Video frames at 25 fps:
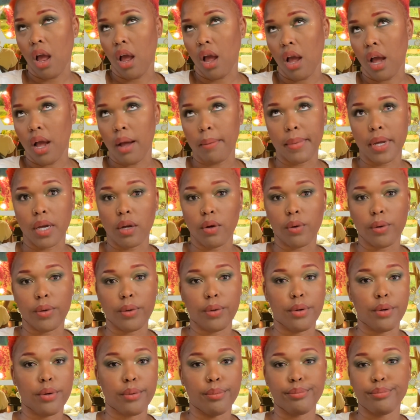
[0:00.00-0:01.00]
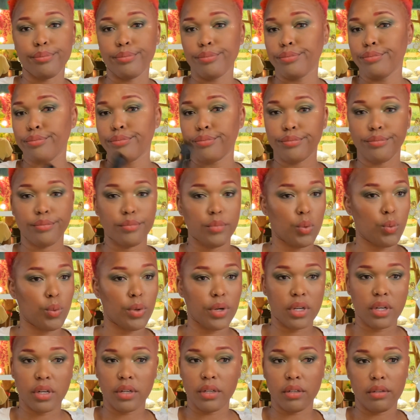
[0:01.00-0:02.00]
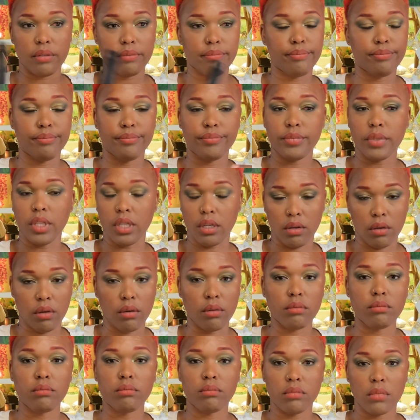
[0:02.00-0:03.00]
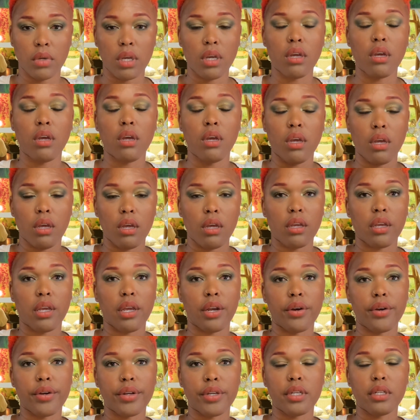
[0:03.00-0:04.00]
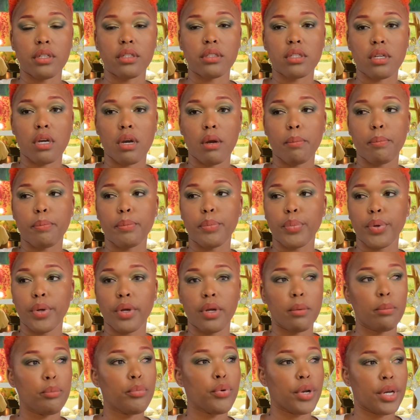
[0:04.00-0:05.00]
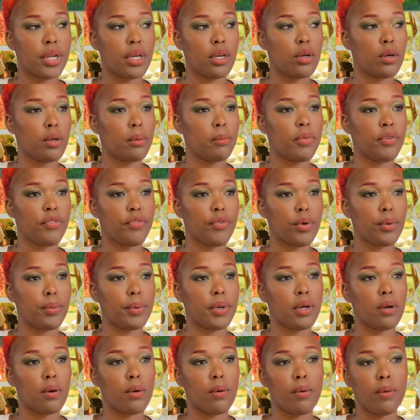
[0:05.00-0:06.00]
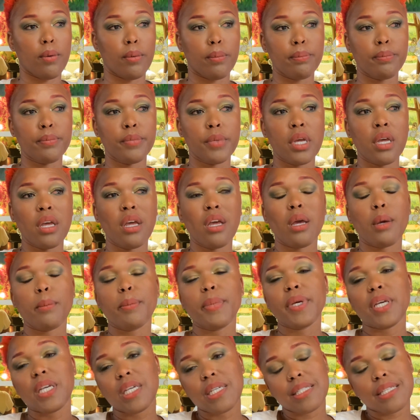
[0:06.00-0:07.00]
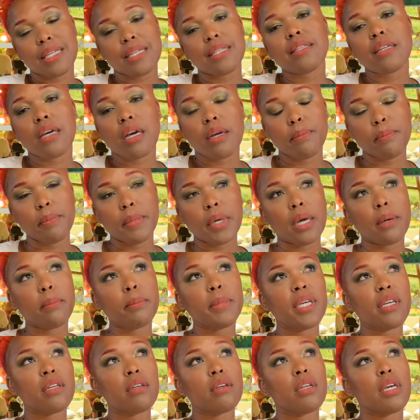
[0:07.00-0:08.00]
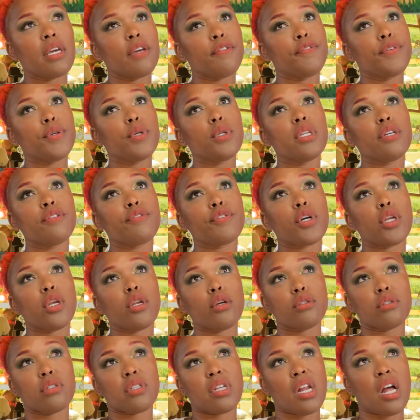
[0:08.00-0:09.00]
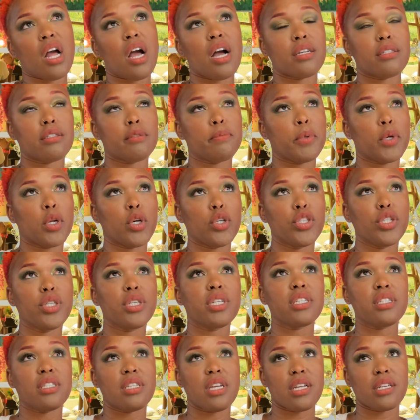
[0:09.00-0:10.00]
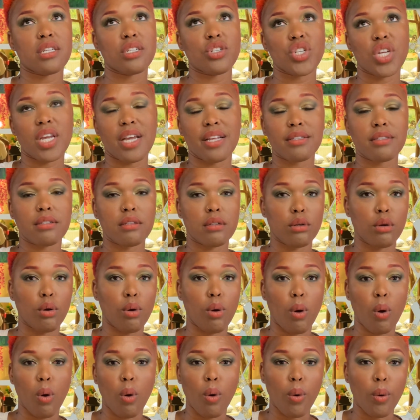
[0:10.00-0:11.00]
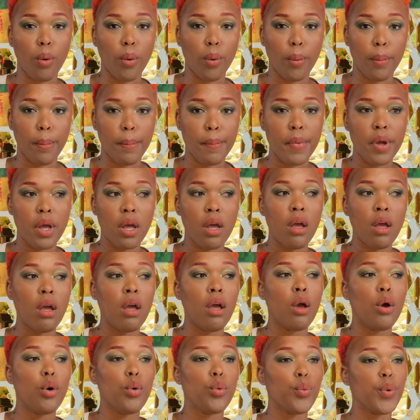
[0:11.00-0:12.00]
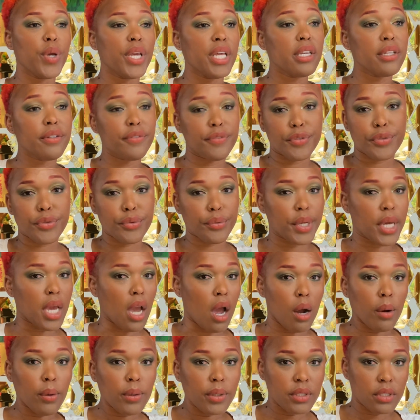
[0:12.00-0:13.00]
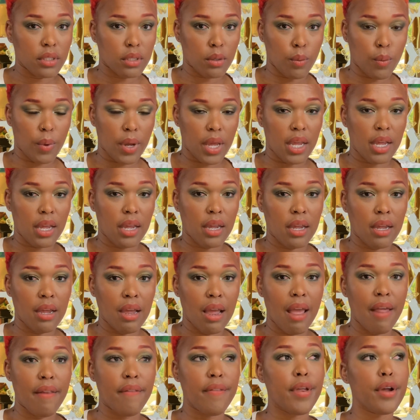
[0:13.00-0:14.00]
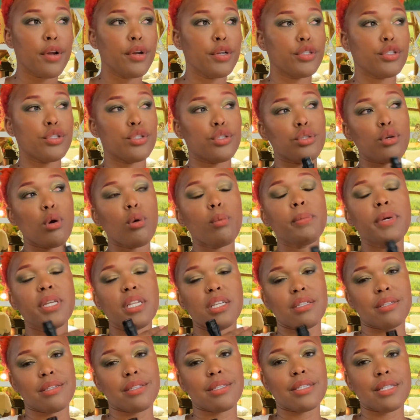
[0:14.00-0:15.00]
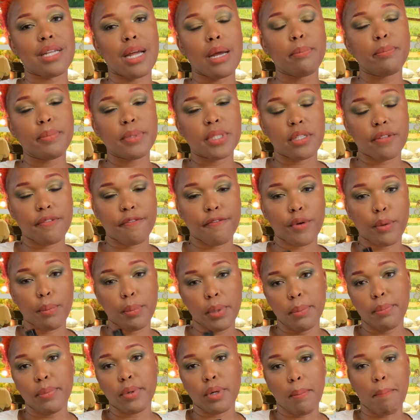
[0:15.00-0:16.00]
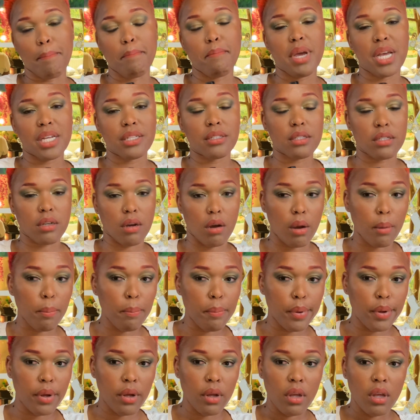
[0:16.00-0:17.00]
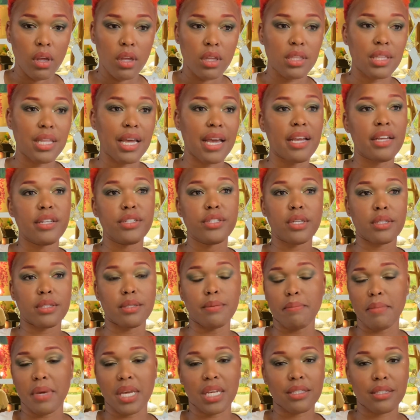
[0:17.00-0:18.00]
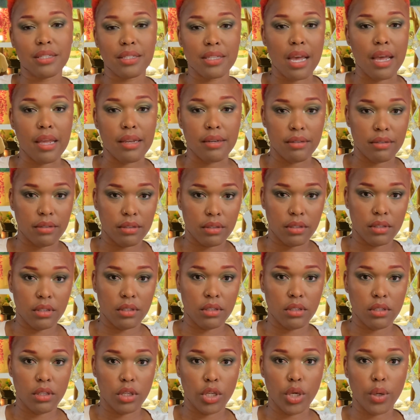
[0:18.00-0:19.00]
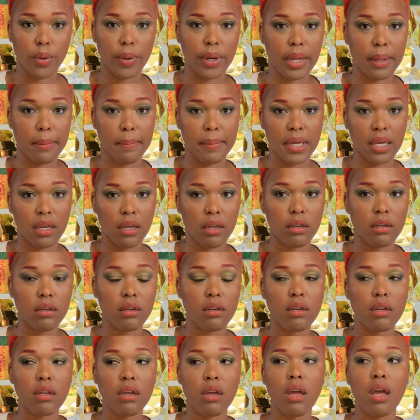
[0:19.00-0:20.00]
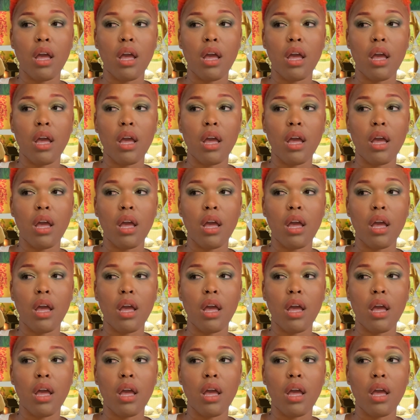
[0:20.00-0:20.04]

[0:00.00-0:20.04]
I'm not going home. We're gonna, get her healed up pretty good before we go home. Because if you live close to the hospital, you can take the chance and go home. We live 3 hours away, and there is so many steps for people to mess up that it doesn't make sense. You know what I mean?